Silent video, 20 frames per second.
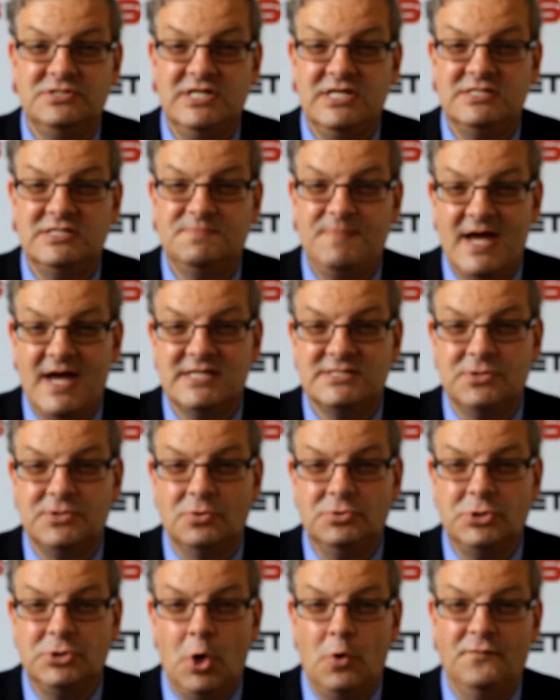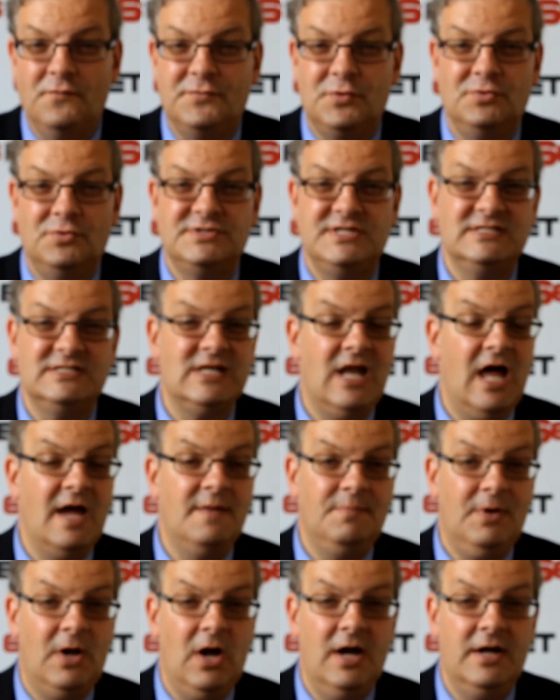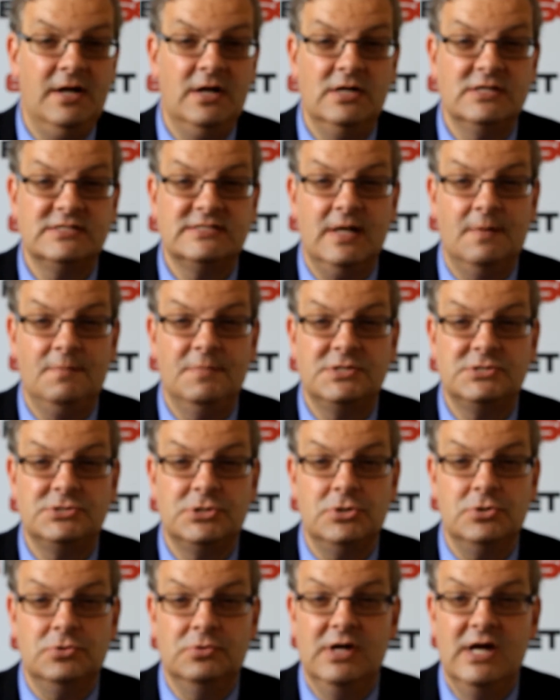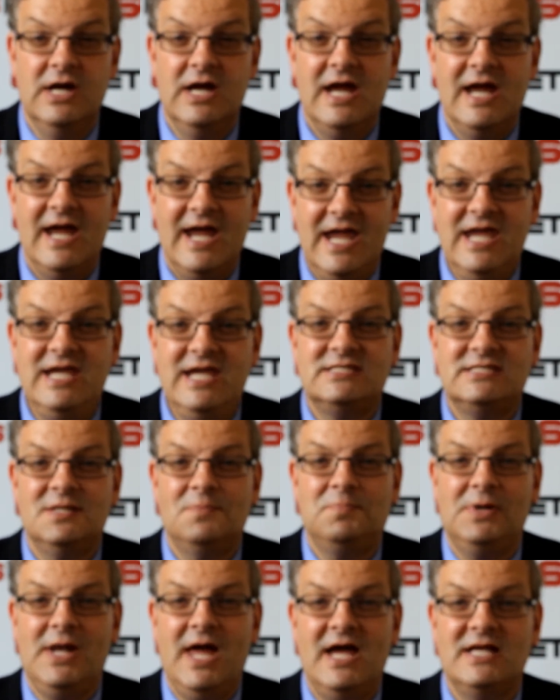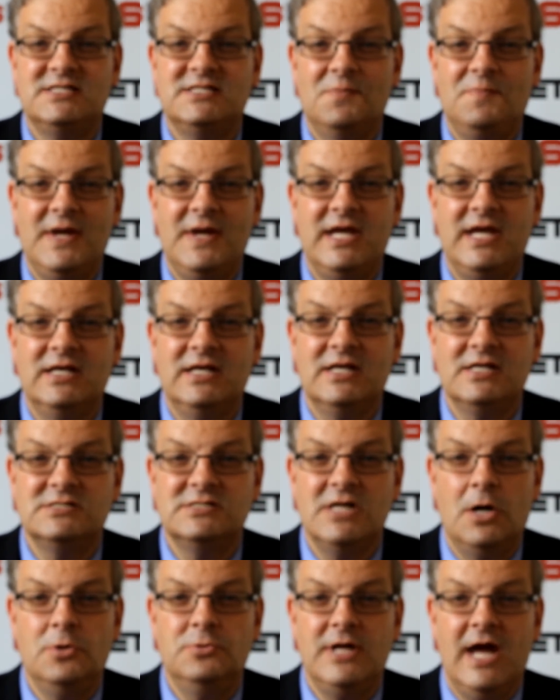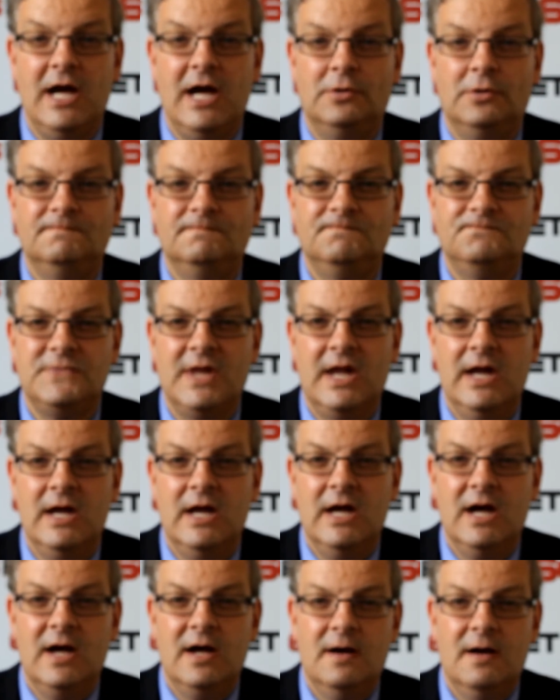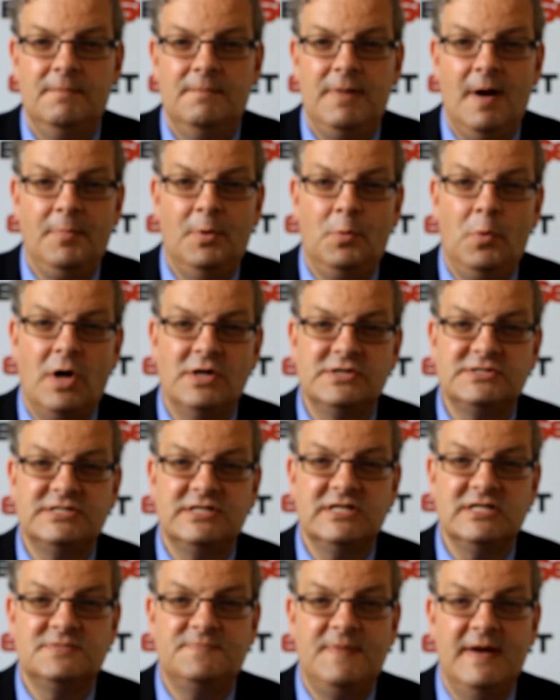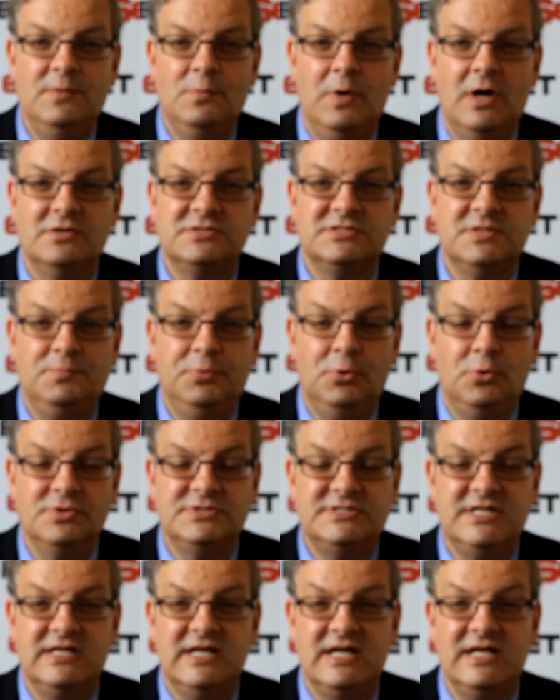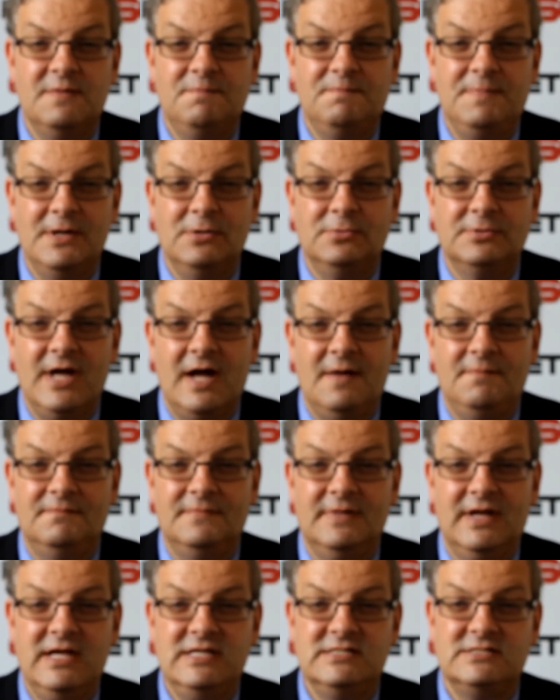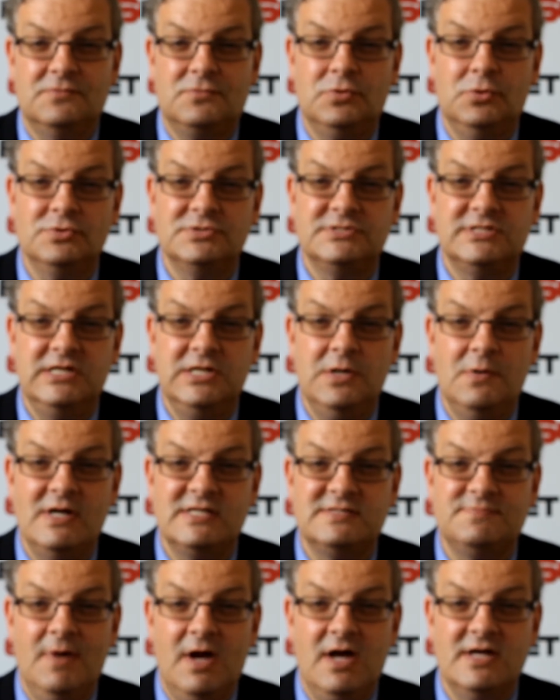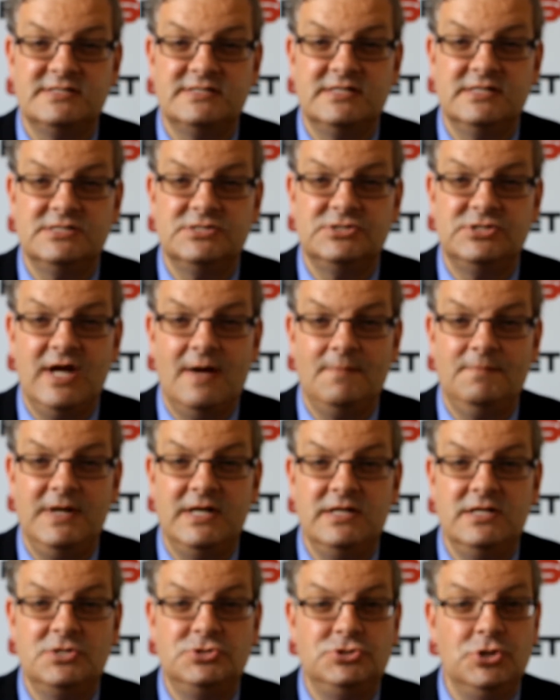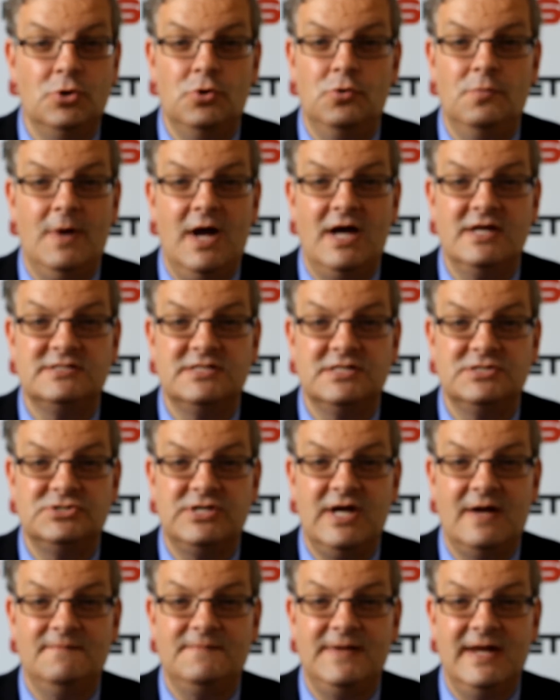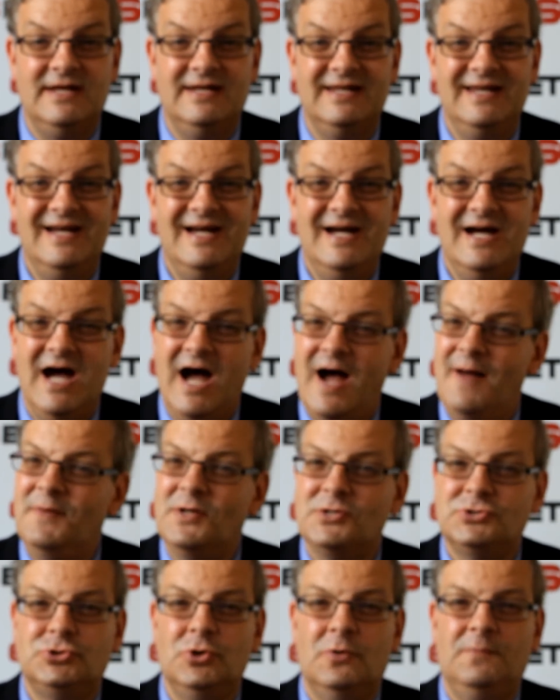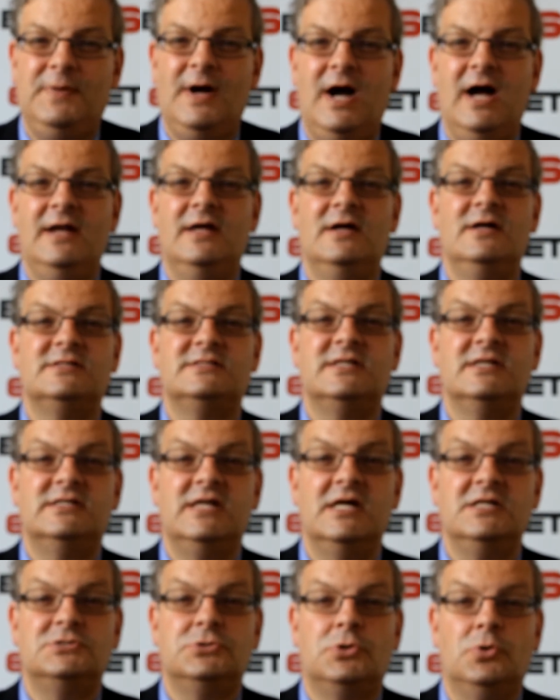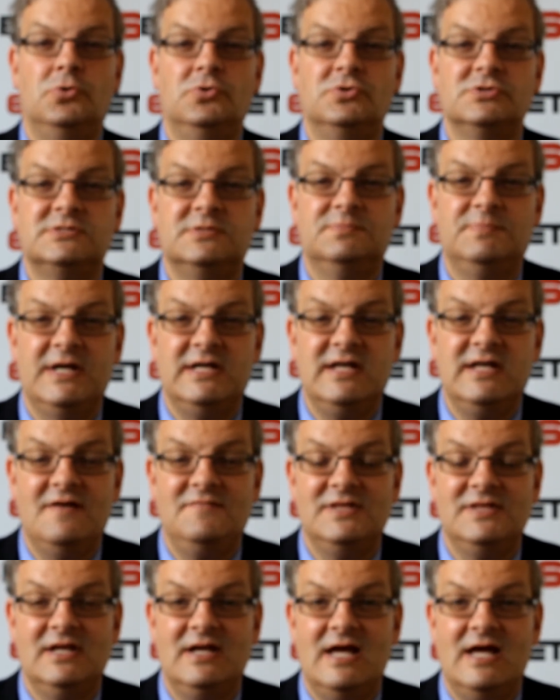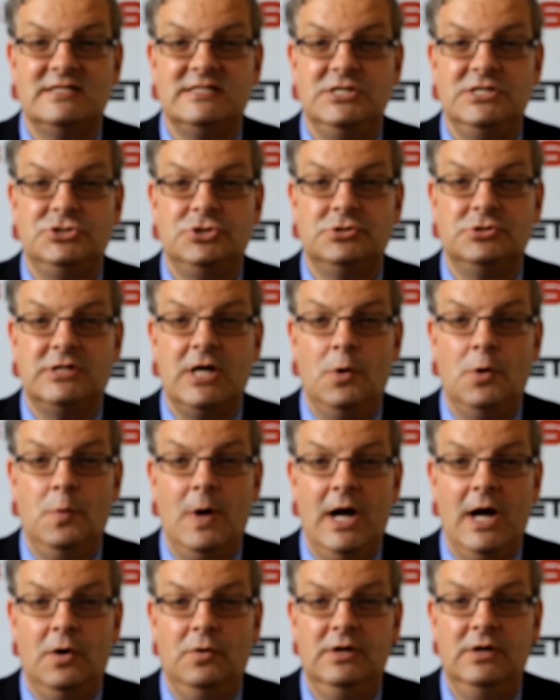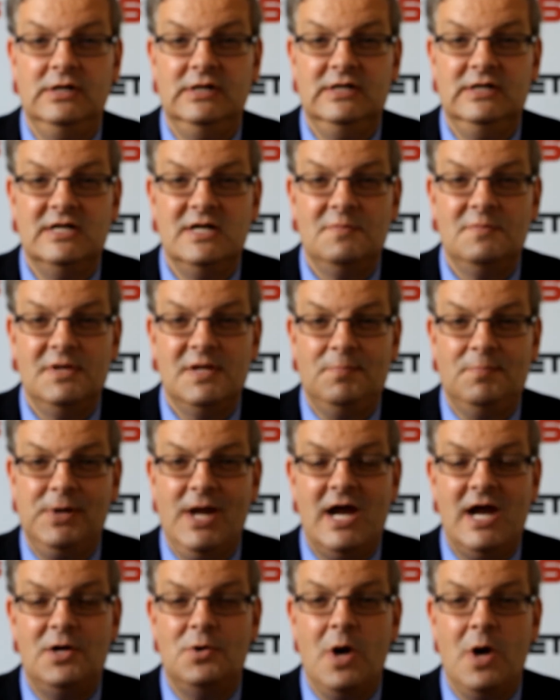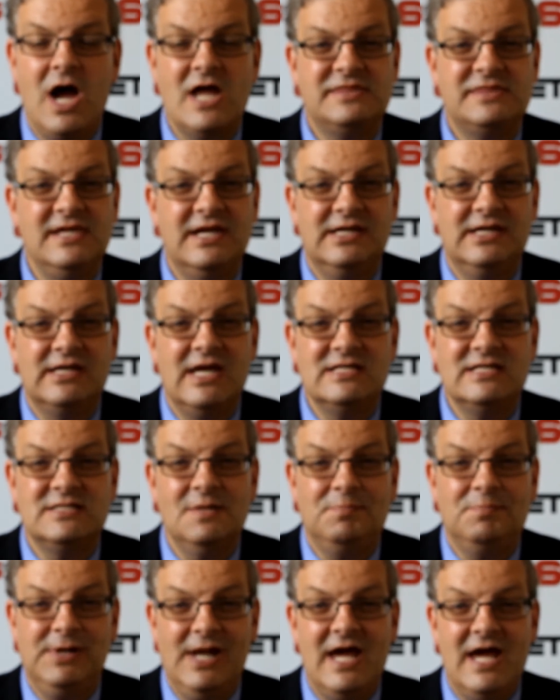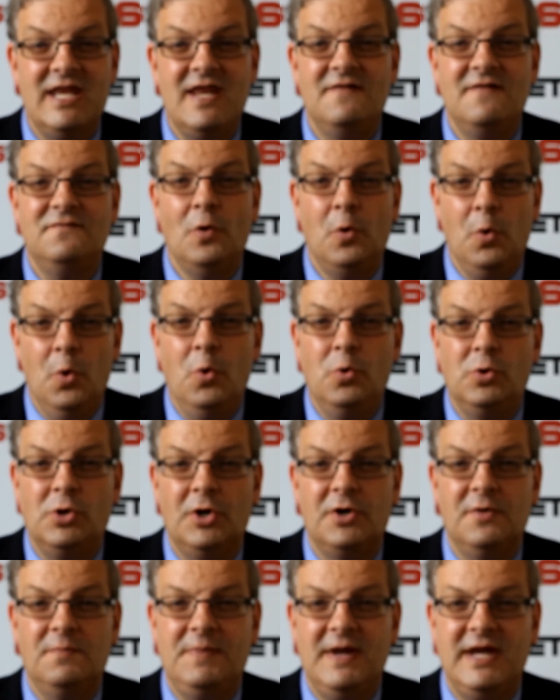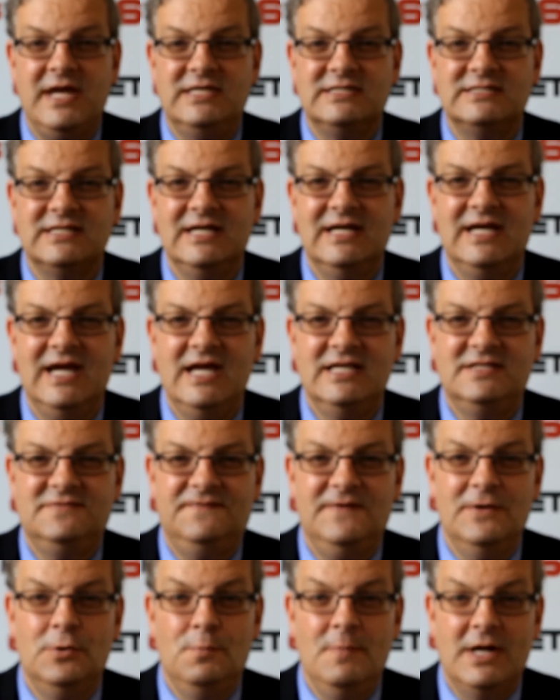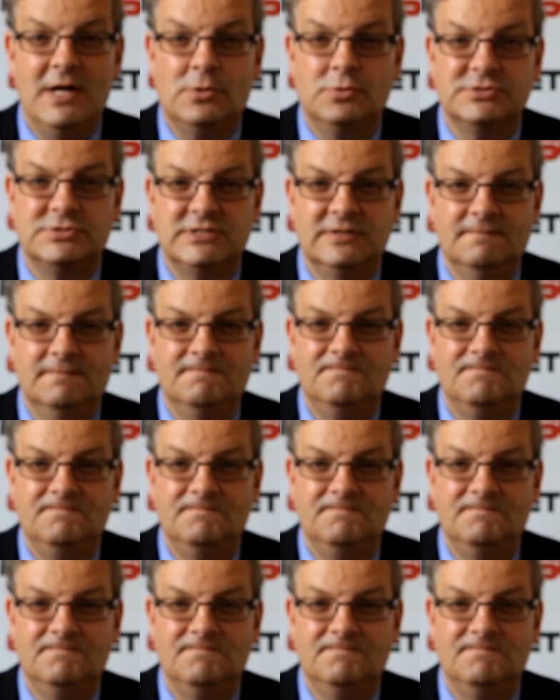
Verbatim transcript: his best on golf courses like Pinehurst number two. He's the player to beat, there's no doubt. Bubba Watson has been well supported in the build-up. He's, of course, the US Masters champion, the dual Masters champion. I'm not sure Pinehurst is his course, but nevertheless, he should go well. But a player who I think is the player they've all got to beat is Phil Mickelson.